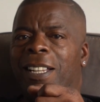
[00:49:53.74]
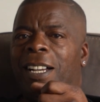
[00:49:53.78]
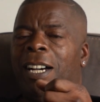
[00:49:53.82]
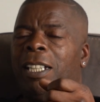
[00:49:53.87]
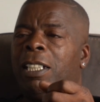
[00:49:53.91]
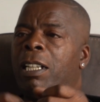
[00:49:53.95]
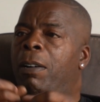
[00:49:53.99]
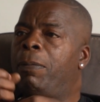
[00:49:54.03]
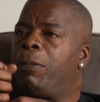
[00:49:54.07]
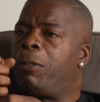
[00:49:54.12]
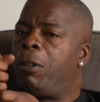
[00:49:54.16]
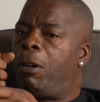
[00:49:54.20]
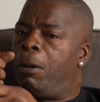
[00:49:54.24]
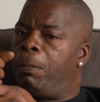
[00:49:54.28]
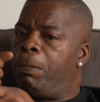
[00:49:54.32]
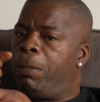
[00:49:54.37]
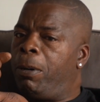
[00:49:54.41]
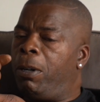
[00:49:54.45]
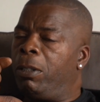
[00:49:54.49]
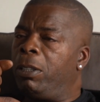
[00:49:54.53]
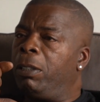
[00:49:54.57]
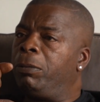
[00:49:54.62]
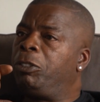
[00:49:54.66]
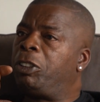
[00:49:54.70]
And I've got a
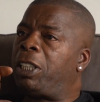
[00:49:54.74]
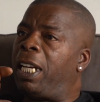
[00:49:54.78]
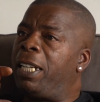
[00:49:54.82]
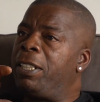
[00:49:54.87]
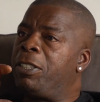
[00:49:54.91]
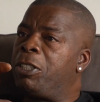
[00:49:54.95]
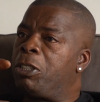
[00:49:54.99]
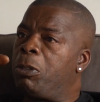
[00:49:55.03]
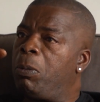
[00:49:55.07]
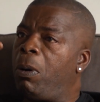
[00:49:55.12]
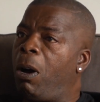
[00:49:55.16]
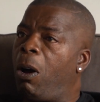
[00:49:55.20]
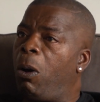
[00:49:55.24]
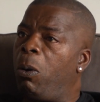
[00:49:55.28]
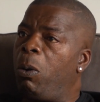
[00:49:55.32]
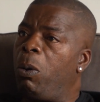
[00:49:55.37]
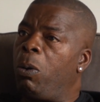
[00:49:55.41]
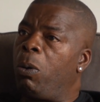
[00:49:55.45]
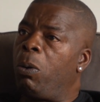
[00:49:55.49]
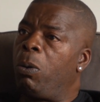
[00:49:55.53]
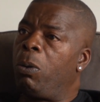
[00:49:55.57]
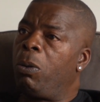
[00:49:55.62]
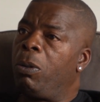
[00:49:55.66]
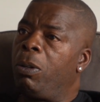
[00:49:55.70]
bottle of J2O.
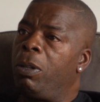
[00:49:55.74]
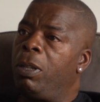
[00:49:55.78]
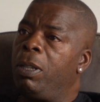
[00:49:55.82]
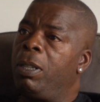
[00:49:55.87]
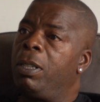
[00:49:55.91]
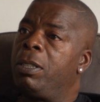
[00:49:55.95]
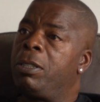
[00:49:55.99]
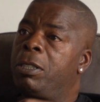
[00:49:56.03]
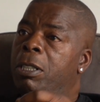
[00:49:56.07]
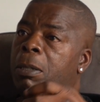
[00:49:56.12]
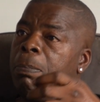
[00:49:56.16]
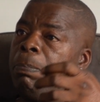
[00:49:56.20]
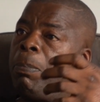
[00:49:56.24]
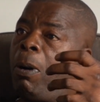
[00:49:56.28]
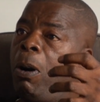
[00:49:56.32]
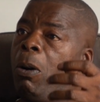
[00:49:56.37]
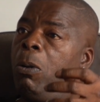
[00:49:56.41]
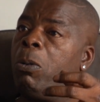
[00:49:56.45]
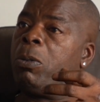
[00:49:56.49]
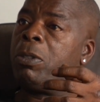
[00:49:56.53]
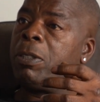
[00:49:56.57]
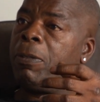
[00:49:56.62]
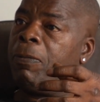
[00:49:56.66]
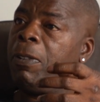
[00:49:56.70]
So the
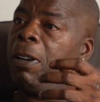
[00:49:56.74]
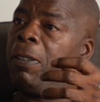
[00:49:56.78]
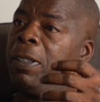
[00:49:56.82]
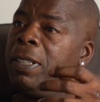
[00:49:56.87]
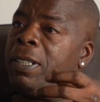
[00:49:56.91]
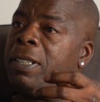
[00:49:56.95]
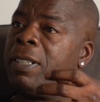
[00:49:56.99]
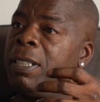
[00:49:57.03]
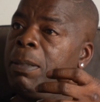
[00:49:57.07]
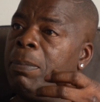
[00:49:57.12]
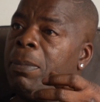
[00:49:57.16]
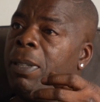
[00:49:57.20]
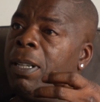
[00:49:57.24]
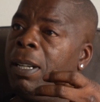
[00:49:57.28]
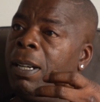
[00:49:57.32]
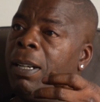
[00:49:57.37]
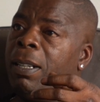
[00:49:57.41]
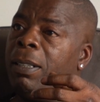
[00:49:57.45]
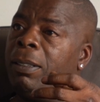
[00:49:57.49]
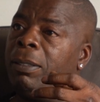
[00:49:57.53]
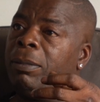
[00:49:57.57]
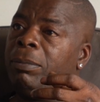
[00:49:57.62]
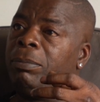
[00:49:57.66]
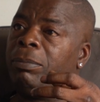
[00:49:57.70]
bottles are very
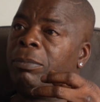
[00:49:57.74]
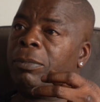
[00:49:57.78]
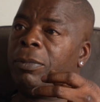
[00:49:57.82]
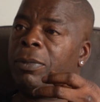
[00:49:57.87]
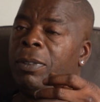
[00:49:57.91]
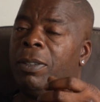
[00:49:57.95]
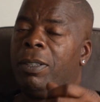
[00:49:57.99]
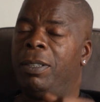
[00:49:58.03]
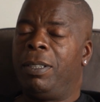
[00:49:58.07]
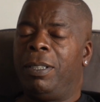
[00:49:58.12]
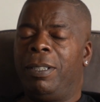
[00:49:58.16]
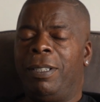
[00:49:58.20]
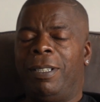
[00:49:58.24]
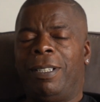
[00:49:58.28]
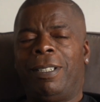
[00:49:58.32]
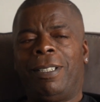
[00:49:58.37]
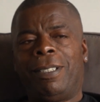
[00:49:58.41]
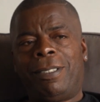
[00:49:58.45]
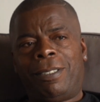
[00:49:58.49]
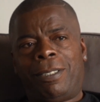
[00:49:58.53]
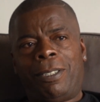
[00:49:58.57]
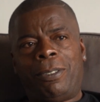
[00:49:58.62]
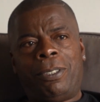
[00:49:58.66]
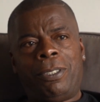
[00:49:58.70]
similar.
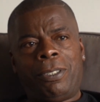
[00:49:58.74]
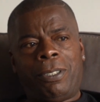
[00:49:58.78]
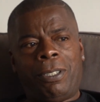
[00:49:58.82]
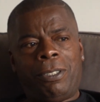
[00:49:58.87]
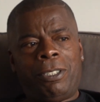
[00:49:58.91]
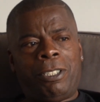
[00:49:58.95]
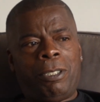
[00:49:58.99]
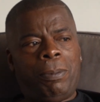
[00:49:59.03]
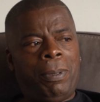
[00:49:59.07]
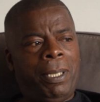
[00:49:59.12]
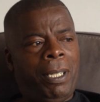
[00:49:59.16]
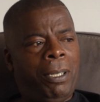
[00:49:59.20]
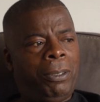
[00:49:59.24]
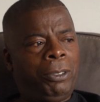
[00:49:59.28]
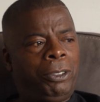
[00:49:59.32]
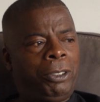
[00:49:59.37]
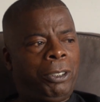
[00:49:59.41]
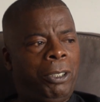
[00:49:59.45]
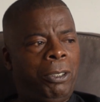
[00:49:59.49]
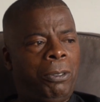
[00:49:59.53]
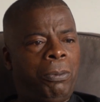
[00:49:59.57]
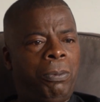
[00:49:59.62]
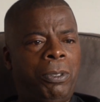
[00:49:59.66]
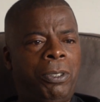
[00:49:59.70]
So she's gone to me, oh
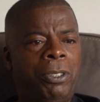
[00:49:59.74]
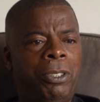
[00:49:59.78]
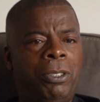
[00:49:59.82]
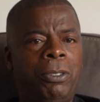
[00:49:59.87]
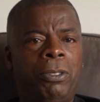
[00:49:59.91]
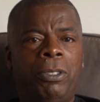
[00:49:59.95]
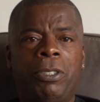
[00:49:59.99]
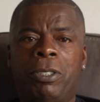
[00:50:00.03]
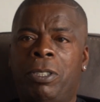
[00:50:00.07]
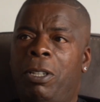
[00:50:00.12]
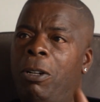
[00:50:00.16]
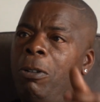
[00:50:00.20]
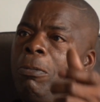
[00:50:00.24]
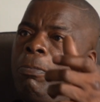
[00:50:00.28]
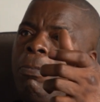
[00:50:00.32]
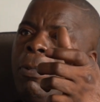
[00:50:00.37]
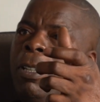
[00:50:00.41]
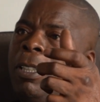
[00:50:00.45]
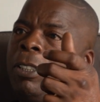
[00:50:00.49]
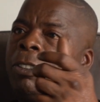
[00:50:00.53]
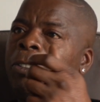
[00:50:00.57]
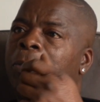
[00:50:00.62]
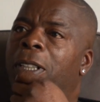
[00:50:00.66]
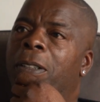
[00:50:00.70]
Duke, would you just hold
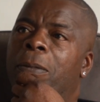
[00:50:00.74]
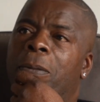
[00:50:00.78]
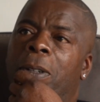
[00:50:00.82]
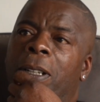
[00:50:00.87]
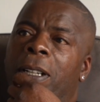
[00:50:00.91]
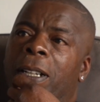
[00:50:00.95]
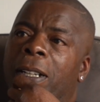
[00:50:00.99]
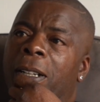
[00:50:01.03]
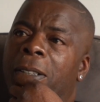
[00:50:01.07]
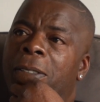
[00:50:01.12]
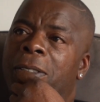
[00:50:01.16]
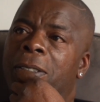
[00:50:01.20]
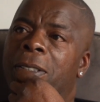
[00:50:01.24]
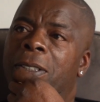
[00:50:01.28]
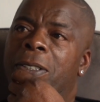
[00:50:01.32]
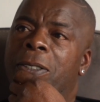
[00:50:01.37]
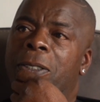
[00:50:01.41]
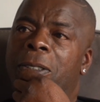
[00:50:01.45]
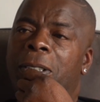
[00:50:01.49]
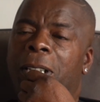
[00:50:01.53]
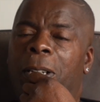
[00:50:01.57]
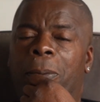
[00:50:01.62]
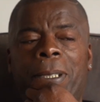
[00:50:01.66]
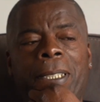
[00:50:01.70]
my drink while I go to the
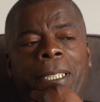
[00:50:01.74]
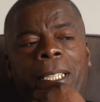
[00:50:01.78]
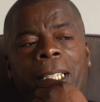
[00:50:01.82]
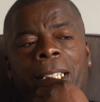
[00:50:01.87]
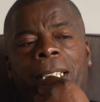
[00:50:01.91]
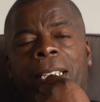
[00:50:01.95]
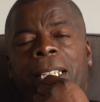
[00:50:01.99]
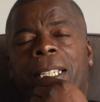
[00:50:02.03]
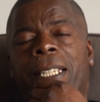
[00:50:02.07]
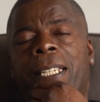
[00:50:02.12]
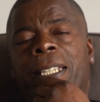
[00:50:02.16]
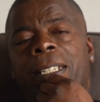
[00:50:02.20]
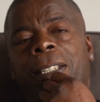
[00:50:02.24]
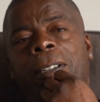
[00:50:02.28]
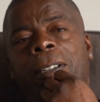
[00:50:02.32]
toilet? I went, yeah,